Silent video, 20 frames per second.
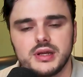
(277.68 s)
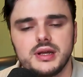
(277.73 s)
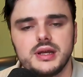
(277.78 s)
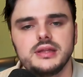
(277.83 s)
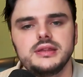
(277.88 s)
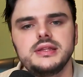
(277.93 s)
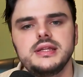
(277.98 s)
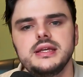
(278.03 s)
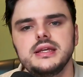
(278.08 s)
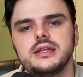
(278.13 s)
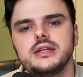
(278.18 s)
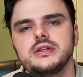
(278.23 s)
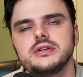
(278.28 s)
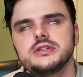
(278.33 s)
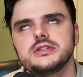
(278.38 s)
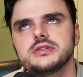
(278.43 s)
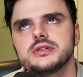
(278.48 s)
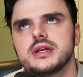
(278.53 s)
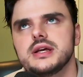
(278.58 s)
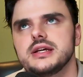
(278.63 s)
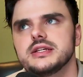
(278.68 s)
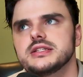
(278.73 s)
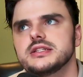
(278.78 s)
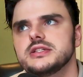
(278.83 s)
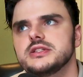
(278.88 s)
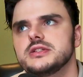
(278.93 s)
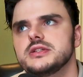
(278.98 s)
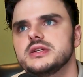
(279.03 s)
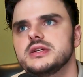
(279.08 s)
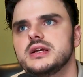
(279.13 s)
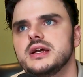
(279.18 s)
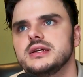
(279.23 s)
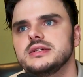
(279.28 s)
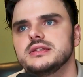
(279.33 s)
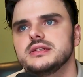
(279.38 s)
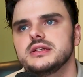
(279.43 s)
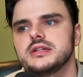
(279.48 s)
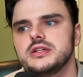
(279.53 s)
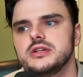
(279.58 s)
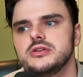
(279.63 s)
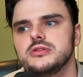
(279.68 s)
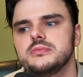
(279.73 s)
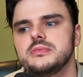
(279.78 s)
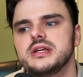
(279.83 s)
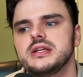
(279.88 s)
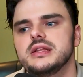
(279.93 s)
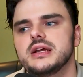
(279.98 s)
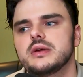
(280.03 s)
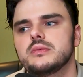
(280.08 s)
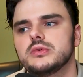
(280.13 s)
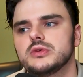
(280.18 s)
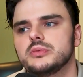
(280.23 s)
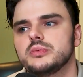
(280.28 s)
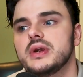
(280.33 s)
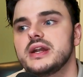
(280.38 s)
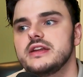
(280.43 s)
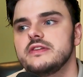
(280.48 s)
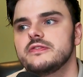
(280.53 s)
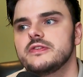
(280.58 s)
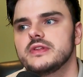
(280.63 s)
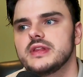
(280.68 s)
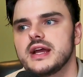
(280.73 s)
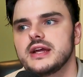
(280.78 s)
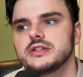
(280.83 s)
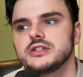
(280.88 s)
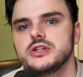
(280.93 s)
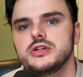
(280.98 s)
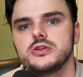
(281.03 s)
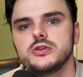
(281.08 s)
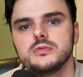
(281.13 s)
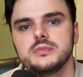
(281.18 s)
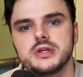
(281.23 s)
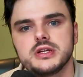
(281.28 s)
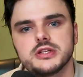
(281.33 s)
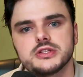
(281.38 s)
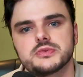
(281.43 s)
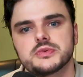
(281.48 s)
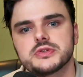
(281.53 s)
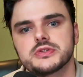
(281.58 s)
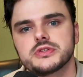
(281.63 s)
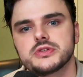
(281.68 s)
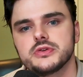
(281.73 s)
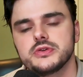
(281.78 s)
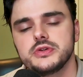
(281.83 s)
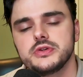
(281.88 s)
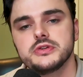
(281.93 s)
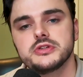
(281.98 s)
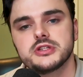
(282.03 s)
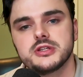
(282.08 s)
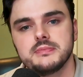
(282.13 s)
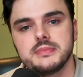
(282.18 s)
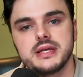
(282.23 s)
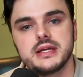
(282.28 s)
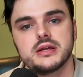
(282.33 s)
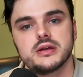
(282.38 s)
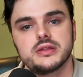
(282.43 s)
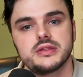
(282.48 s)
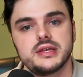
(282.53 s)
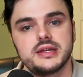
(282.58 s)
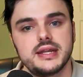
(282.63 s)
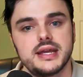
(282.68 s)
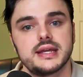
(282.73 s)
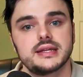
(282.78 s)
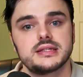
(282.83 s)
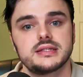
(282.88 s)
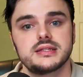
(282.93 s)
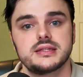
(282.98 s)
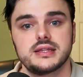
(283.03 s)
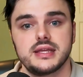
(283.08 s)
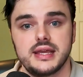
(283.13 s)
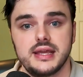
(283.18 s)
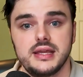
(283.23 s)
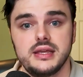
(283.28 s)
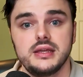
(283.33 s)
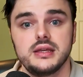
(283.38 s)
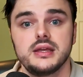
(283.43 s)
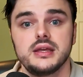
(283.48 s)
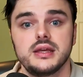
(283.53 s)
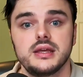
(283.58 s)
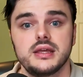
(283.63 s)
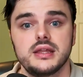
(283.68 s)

and I think it's nice because guys like you and me, like, we're ready for that too, because we're so used to being on the next thing